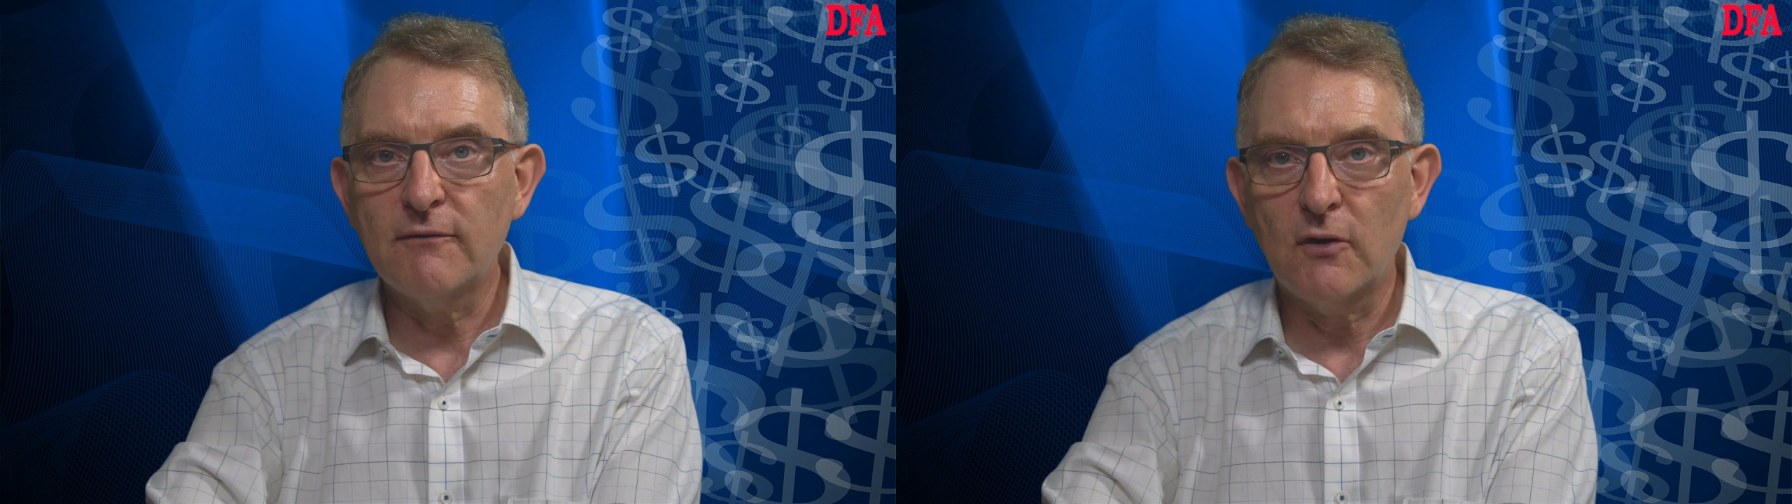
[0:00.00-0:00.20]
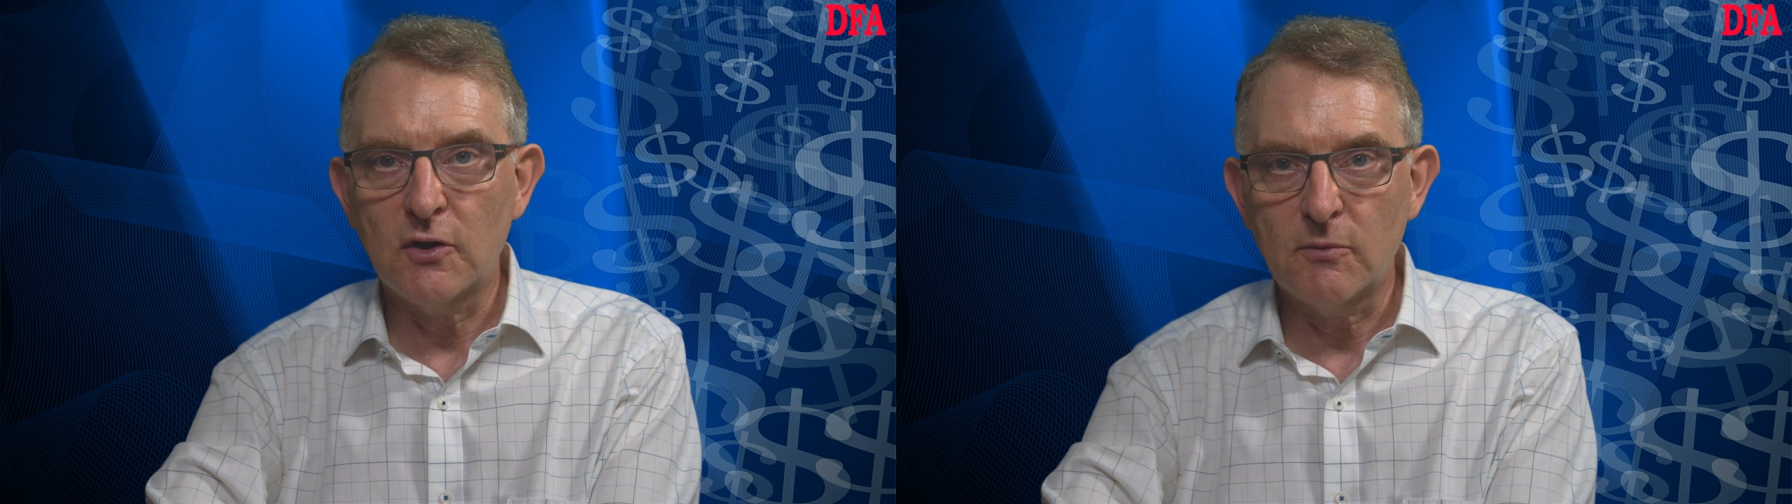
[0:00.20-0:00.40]

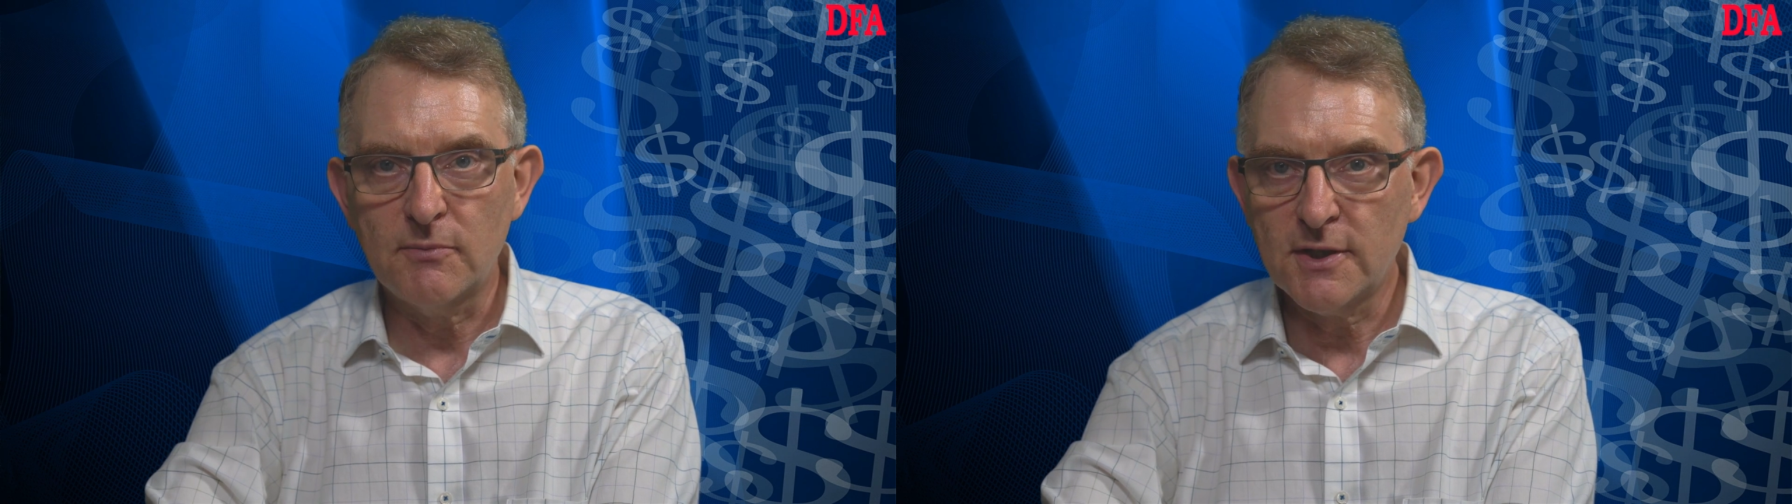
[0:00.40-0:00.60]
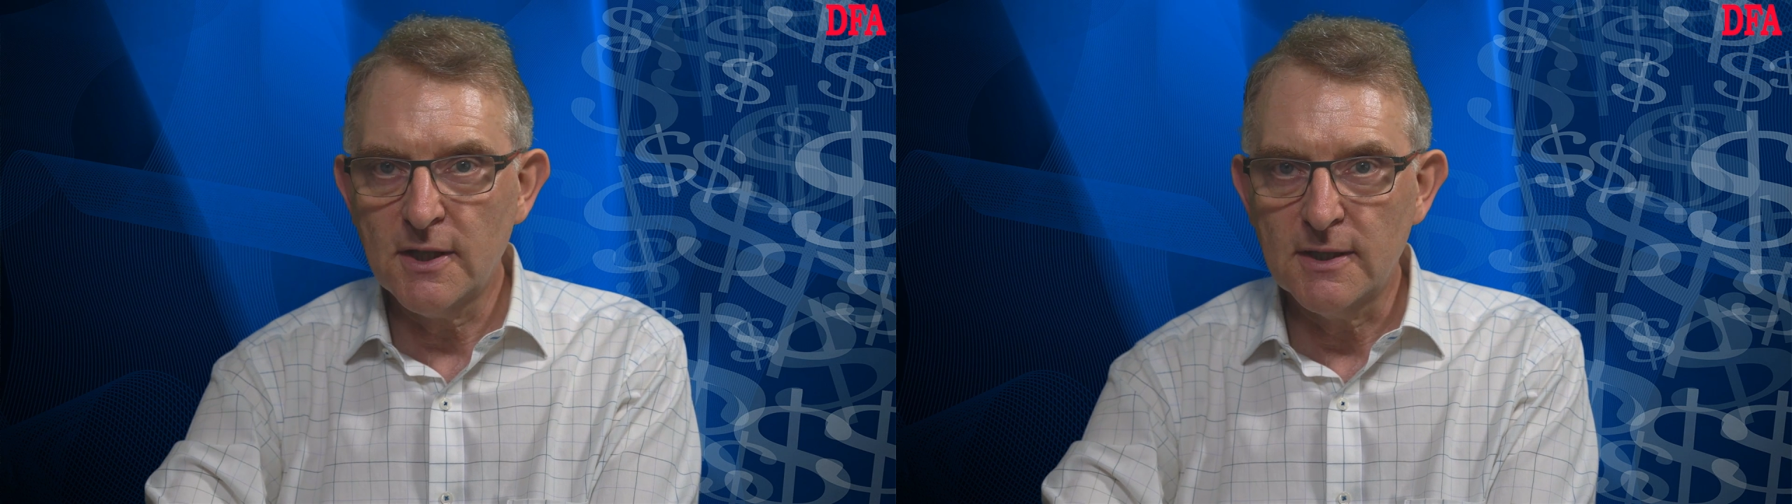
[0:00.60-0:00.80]
volume
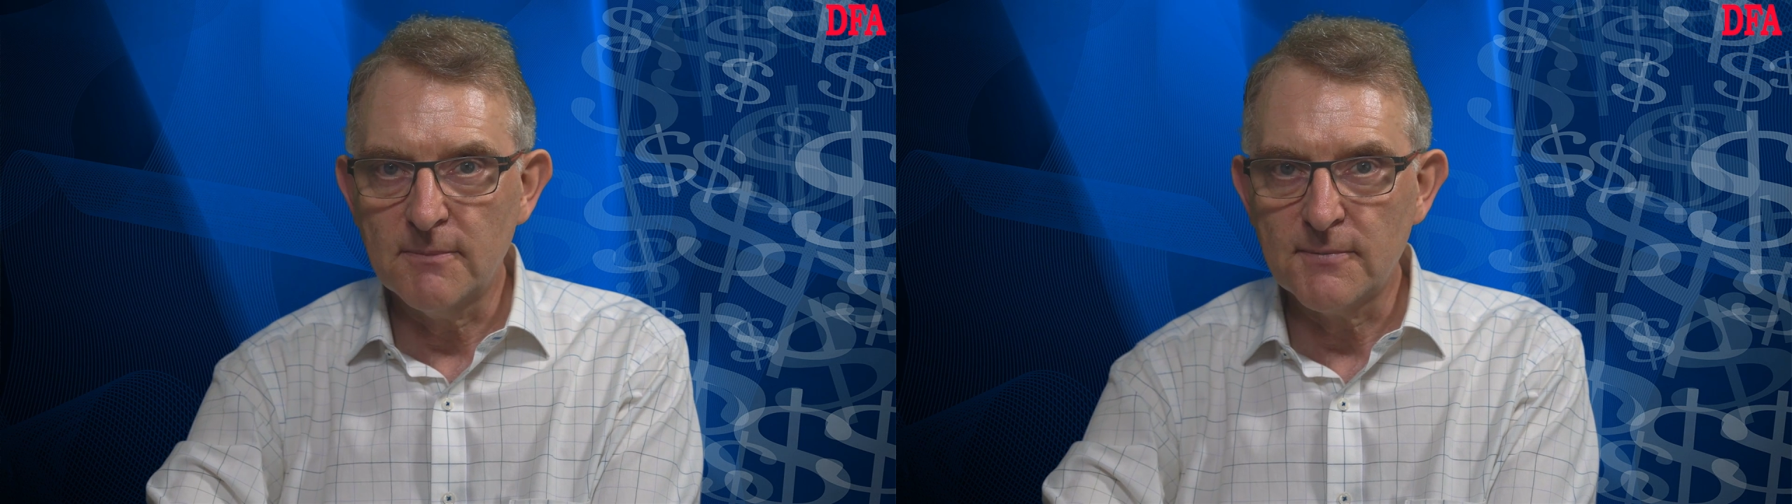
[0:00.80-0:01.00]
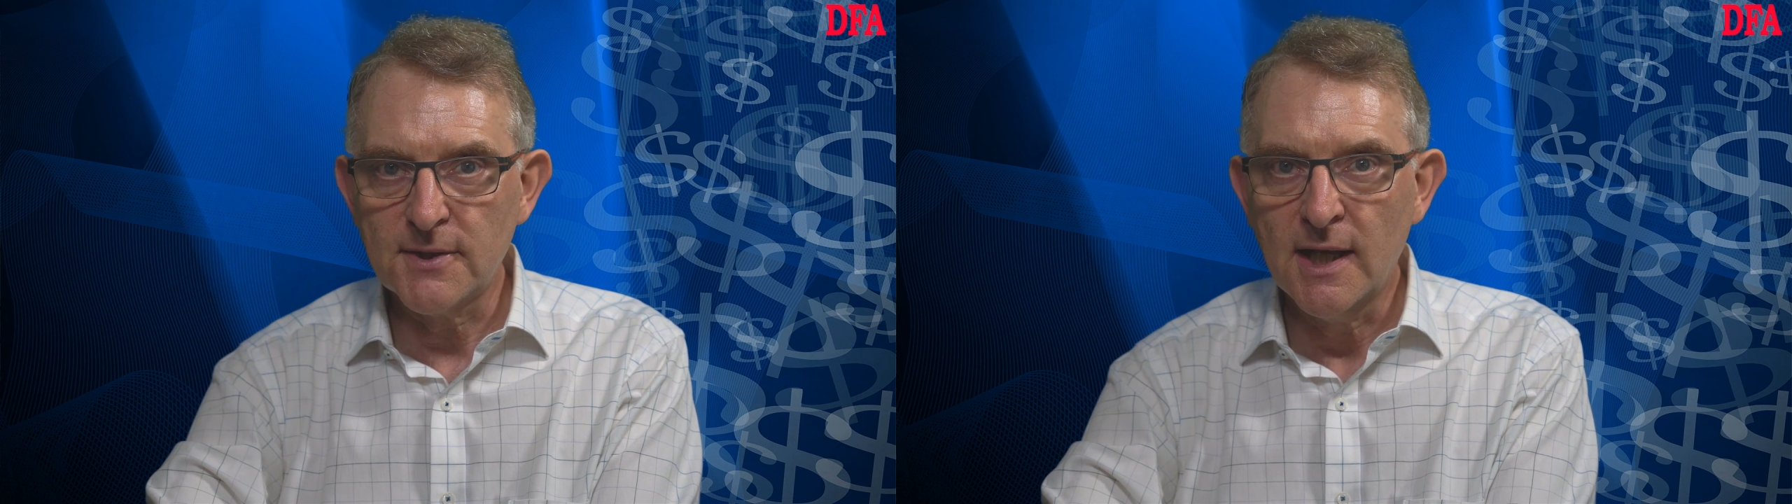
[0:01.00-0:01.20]

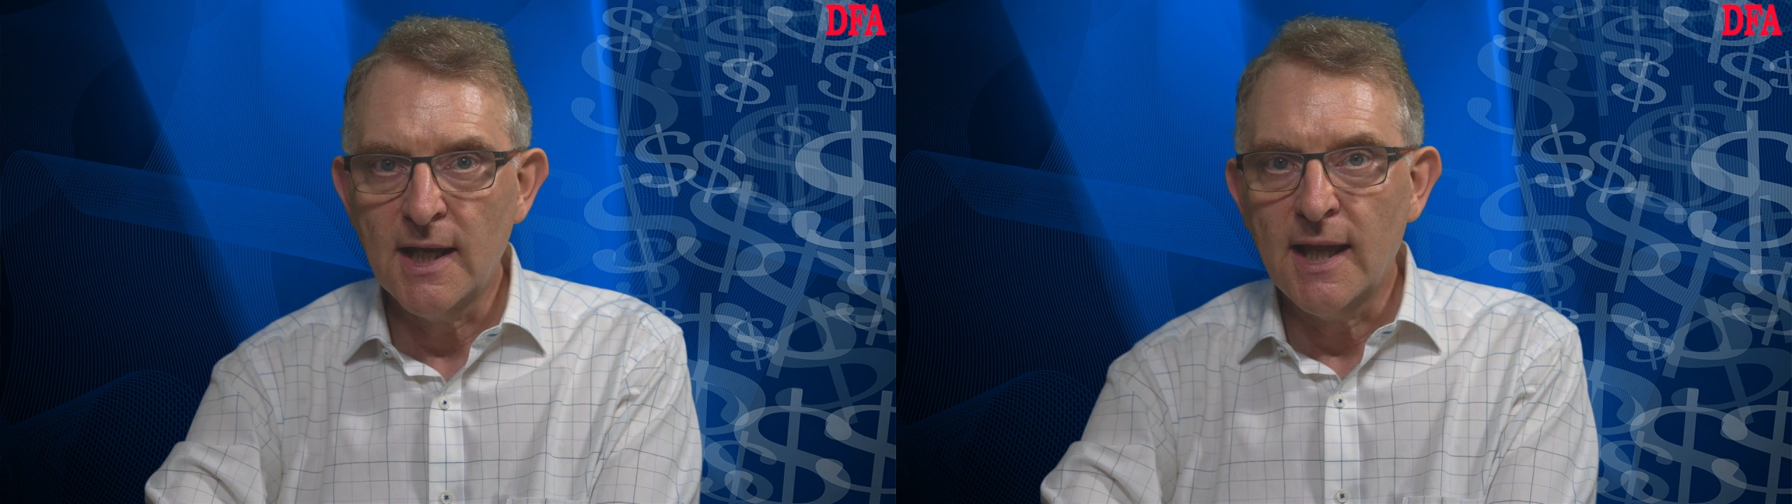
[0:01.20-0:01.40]
terms